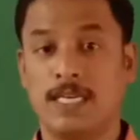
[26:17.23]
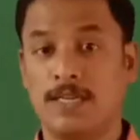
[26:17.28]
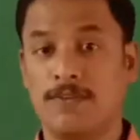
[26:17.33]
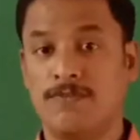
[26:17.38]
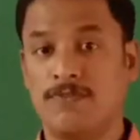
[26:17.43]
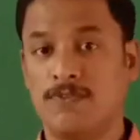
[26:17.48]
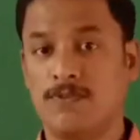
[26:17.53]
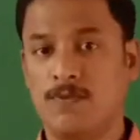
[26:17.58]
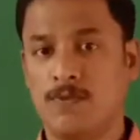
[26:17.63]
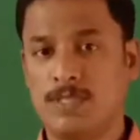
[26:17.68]

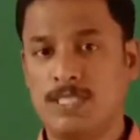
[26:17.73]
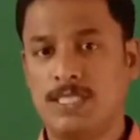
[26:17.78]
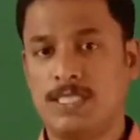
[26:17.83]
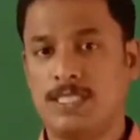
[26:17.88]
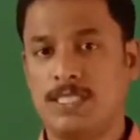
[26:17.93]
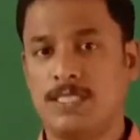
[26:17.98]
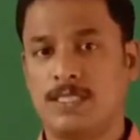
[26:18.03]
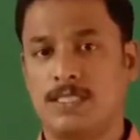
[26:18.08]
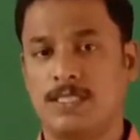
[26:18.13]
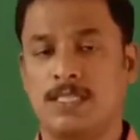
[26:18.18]
He
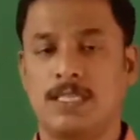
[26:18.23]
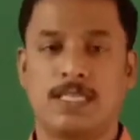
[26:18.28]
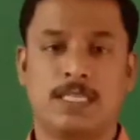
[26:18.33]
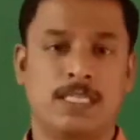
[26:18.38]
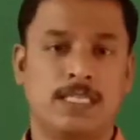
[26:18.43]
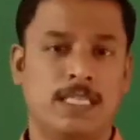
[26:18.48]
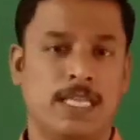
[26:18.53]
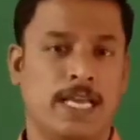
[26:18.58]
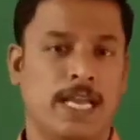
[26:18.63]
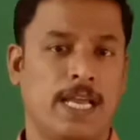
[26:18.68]
questions
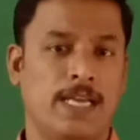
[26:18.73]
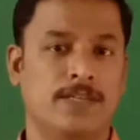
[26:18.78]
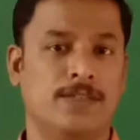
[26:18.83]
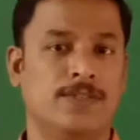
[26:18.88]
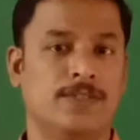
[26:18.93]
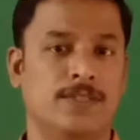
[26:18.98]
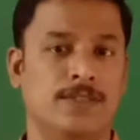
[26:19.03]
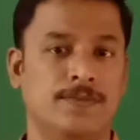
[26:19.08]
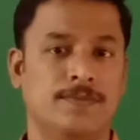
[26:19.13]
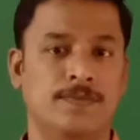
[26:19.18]
in the
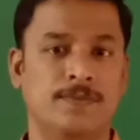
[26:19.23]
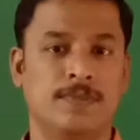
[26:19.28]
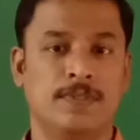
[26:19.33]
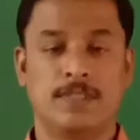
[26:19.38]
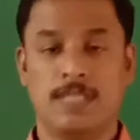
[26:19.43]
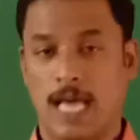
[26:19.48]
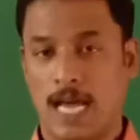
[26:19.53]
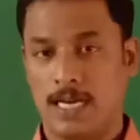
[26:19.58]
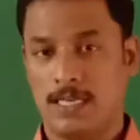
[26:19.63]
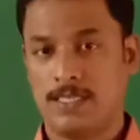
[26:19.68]
end
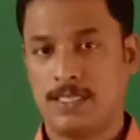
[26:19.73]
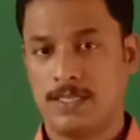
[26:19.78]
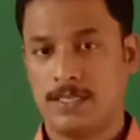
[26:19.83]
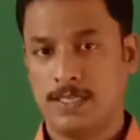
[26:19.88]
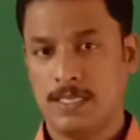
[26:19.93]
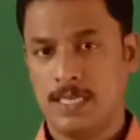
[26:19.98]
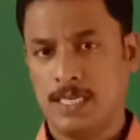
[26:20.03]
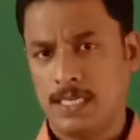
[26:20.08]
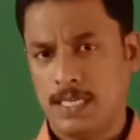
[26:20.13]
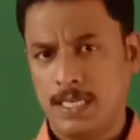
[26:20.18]

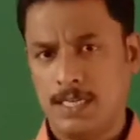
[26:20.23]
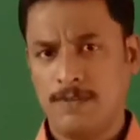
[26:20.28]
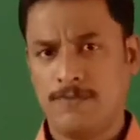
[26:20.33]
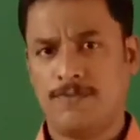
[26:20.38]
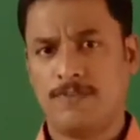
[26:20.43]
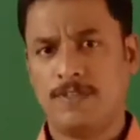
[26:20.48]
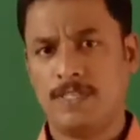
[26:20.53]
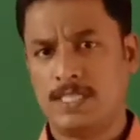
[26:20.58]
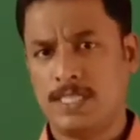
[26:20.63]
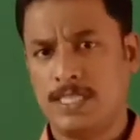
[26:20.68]
that
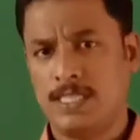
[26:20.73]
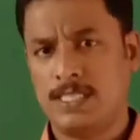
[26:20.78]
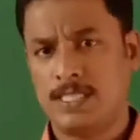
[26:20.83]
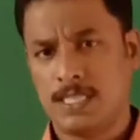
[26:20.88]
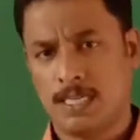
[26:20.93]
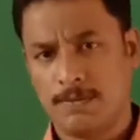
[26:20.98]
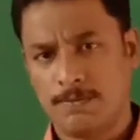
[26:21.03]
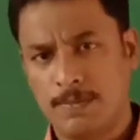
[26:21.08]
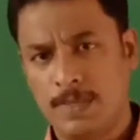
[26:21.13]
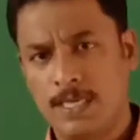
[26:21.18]
if it is
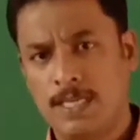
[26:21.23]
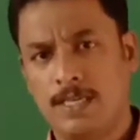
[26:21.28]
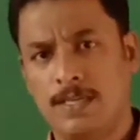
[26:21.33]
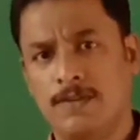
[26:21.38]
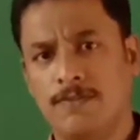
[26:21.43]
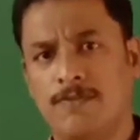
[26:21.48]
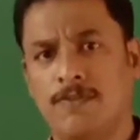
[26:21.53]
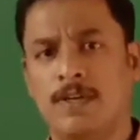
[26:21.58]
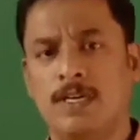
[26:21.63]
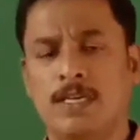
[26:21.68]
a
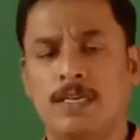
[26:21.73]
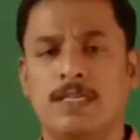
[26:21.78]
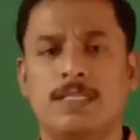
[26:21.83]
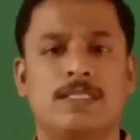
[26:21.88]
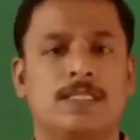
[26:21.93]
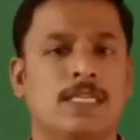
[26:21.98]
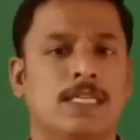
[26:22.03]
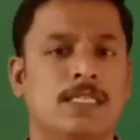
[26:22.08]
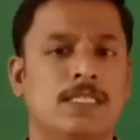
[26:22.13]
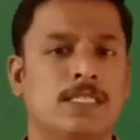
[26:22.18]
belief
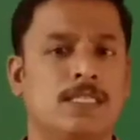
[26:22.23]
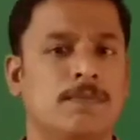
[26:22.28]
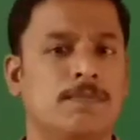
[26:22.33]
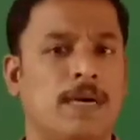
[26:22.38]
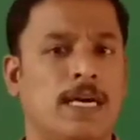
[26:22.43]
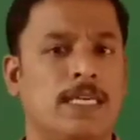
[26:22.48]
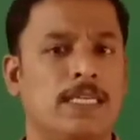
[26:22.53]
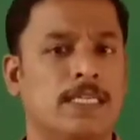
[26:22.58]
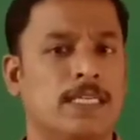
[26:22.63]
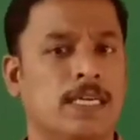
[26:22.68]

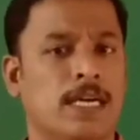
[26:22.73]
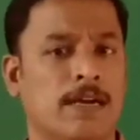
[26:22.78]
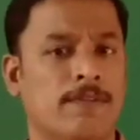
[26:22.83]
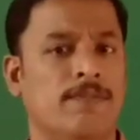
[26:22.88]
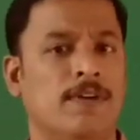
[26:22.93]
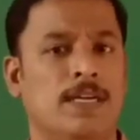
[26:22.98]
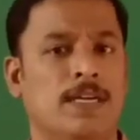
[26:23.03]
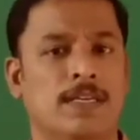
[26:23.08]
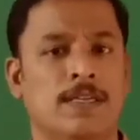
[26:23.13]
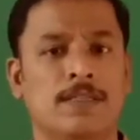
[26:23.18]
sent by
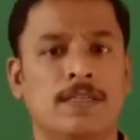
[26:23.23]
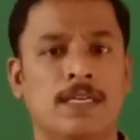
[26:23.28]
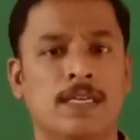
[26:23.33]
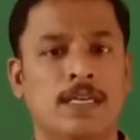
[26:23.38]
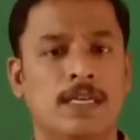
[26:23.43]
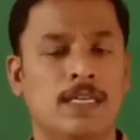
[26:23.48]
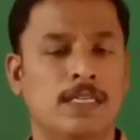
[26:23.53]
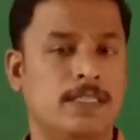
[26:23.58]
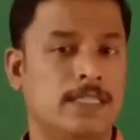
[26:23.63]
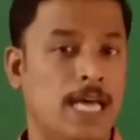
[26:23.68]
heaven
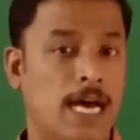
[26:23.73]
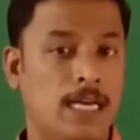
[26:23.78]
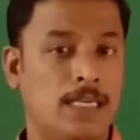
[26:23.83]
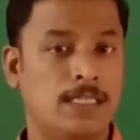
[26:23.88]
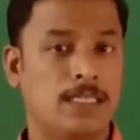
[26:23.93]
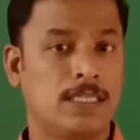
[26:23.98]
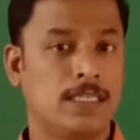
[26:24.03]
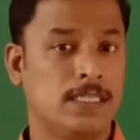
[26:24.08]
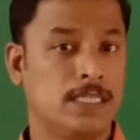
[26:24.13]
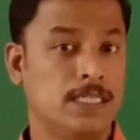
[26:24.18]

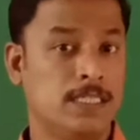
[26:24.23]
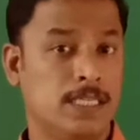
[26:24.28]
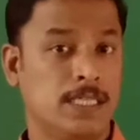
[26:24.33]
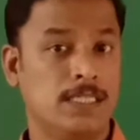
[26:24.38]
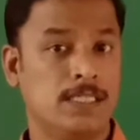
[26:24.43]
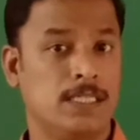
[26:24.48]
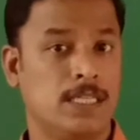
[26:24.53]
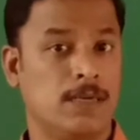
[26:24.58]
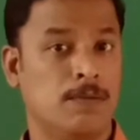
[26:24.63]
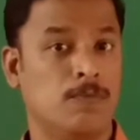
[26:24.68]
that it
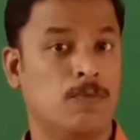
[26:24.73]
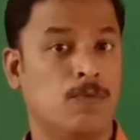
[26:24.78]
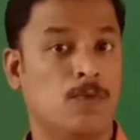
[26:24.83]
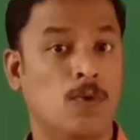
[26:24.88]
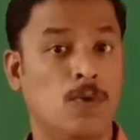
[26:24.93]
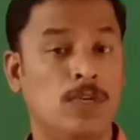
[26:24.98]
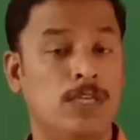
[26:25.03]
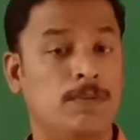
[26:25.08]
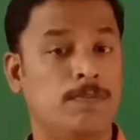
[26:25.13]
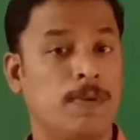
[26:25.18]
is the
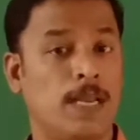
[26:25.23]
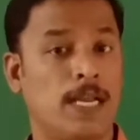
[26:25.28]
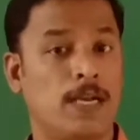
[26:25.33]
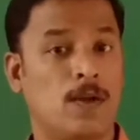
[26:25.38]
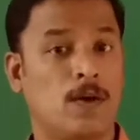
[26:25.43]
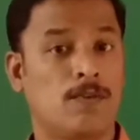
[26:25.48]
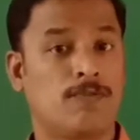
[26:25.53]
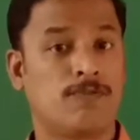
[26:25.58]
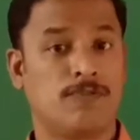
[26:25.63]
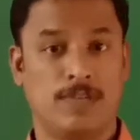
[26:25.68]
holy
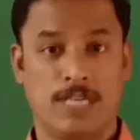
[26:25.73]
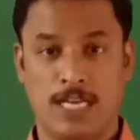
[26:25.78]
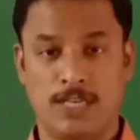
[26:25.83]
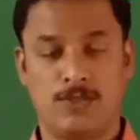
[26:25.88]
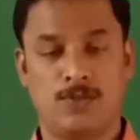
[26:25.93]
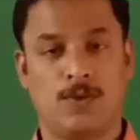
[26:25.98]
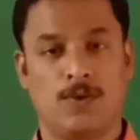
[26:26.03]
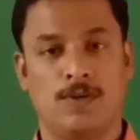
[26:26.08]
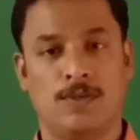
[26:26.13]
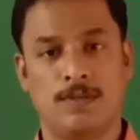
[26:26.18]
plan of
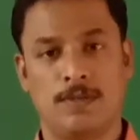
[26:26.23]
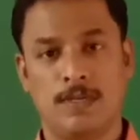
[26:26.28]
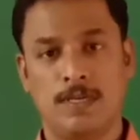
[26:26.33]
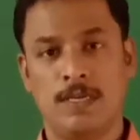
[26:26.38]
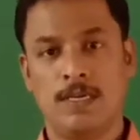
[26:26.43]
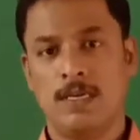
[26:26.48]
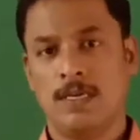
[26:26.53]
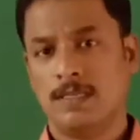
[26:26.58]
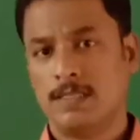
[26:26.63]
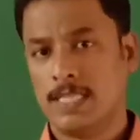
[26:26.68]

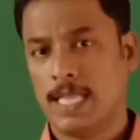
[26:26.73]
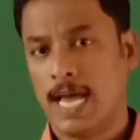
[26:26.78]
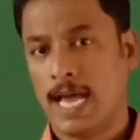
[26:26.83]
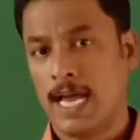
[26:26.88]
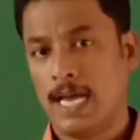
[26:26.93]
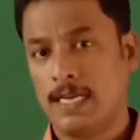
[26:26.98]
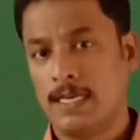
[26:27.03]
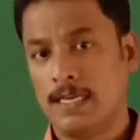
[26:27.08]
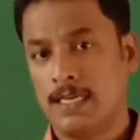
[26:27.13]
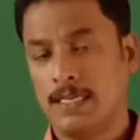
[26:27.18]
nature,
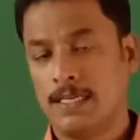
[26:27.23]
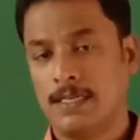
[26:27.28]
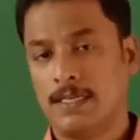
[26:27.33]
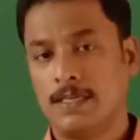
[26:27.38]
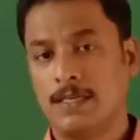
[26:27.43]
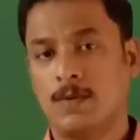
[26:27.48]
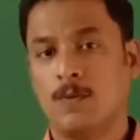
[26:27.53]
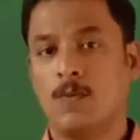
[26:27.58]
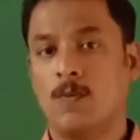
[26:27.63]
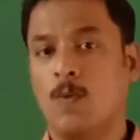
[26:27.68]
then
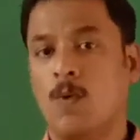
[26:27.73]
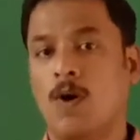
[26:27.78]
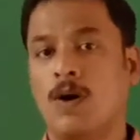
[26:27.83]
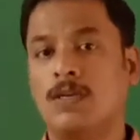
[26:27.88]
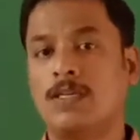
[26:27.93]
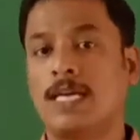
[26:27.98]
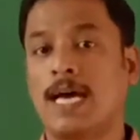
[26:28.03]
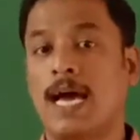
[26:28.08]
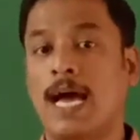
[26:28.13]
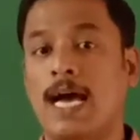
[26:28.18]

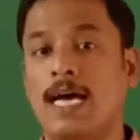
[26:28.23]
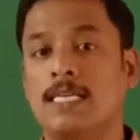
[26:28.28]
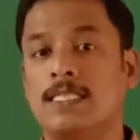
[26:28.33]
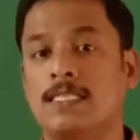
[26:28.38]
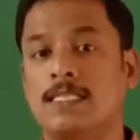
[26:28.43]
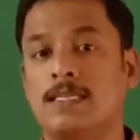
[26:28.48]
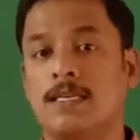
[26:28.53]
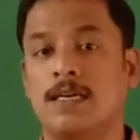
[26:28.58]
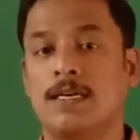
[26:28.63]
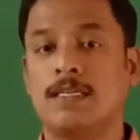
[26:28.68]
what
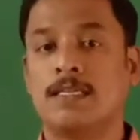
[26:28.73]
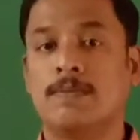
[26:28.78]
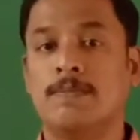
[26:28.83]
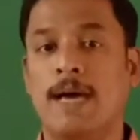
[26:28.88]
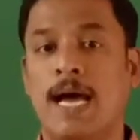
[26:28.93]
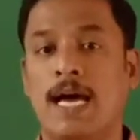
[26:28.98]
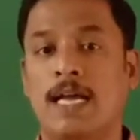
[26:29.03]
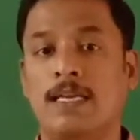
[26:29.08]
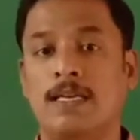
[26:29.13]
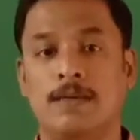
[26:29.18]
has
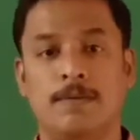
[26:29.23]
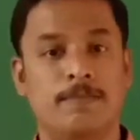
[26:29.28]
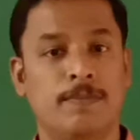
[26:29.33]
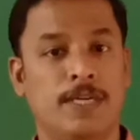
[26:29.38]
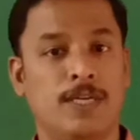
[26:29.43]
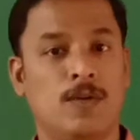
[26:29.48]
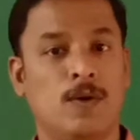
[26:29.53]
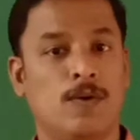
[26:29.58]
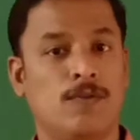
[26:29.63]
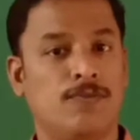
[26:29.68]
man
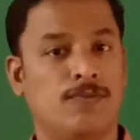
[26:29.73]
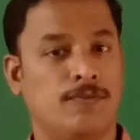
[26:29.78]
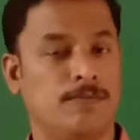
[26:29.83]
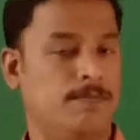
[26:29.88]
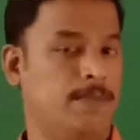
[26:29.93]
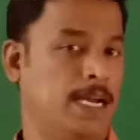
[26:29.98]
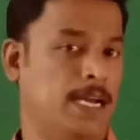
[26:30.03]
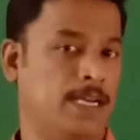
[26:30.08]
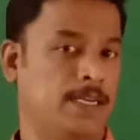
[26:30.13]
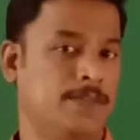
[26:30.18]
made of
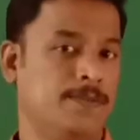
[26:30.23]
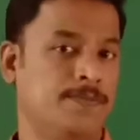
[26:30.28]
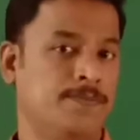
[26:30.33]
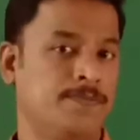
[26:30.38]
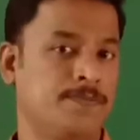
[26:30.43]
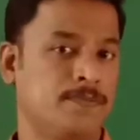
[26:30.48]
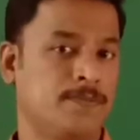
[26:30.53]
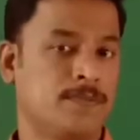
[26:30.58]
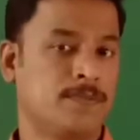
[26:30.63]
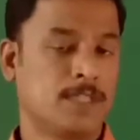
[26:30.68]
man
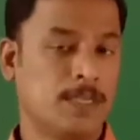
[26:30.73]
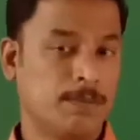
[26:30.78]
